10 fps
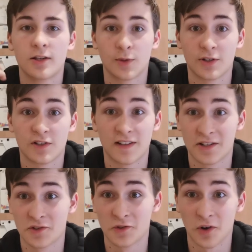So I just
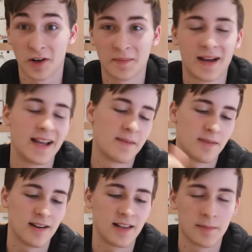finished drawing my
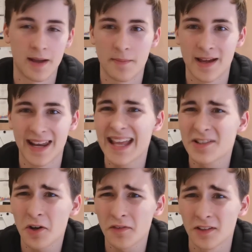parallelepiped.
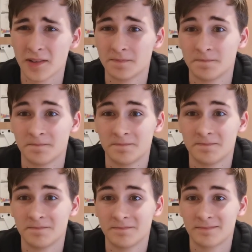It's awful,
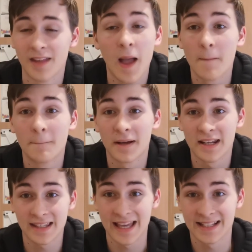but
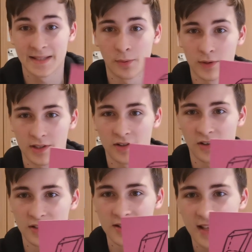it gets the point
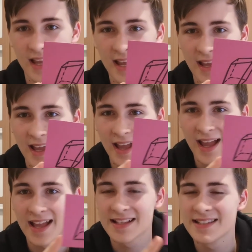across.
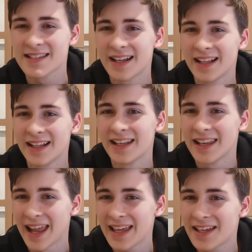It's
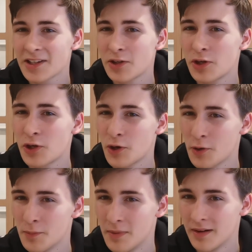like a
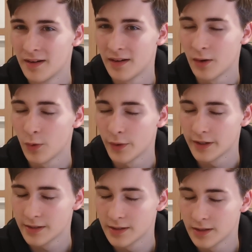
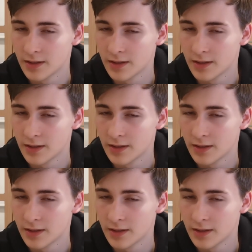cuboid.